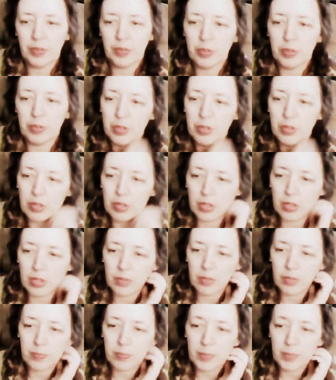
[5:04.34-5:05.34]
look,
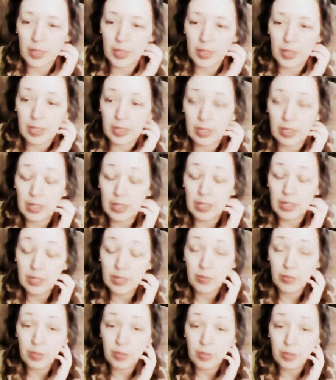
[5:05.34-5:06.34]
but
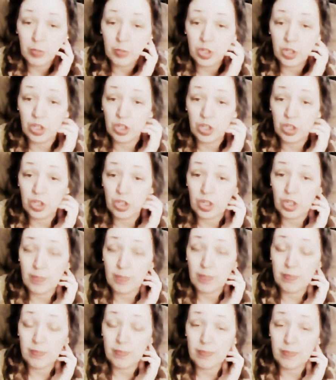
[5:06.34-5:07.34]
that's what the washi
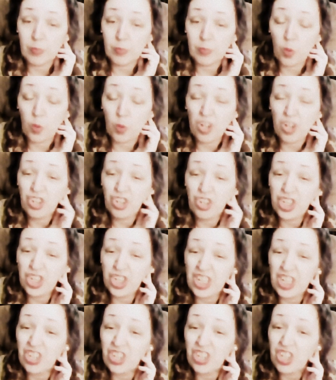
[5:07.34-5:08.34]
sheet
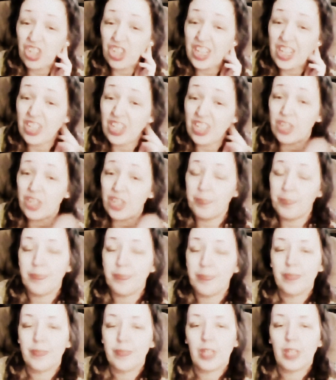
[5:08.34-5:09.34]
washi sheets
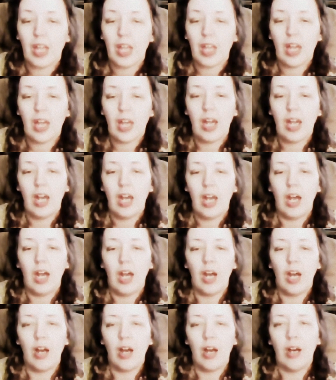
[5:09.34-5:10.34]

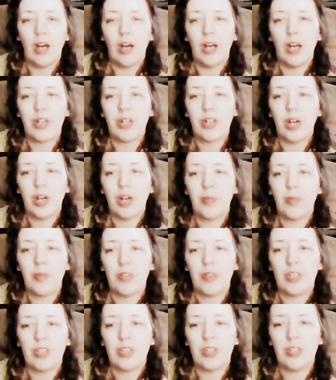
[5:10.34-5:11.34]

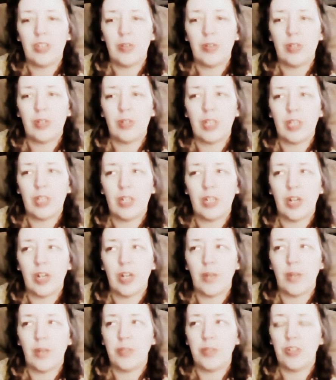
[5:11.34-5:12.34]
accomplish. It's the look they
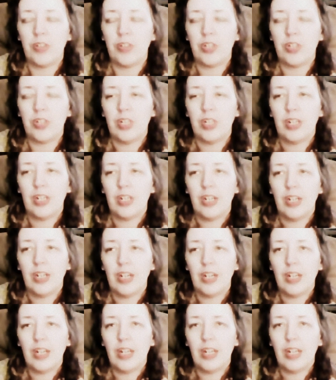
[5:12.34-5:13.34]
accomplish.
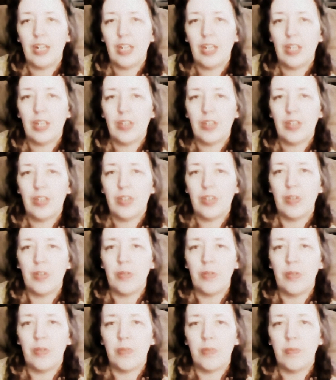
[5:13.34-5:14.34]

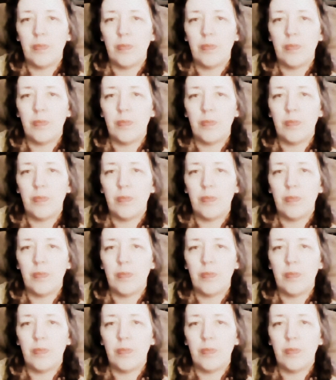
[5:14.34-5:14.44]
So